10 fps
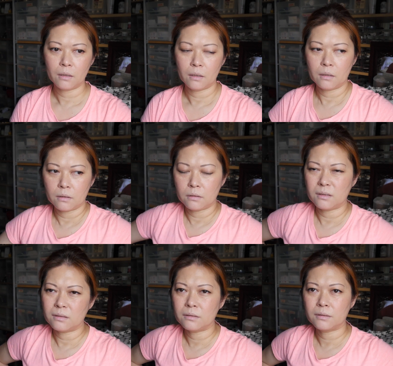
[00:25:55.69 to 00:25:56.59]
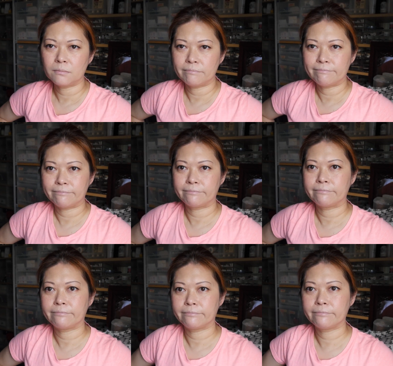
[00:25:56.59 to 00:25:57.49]

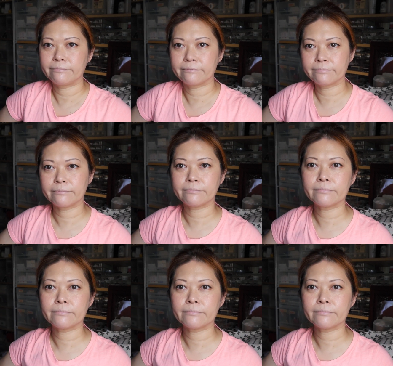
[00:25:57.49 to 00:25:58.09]
(no one is talking)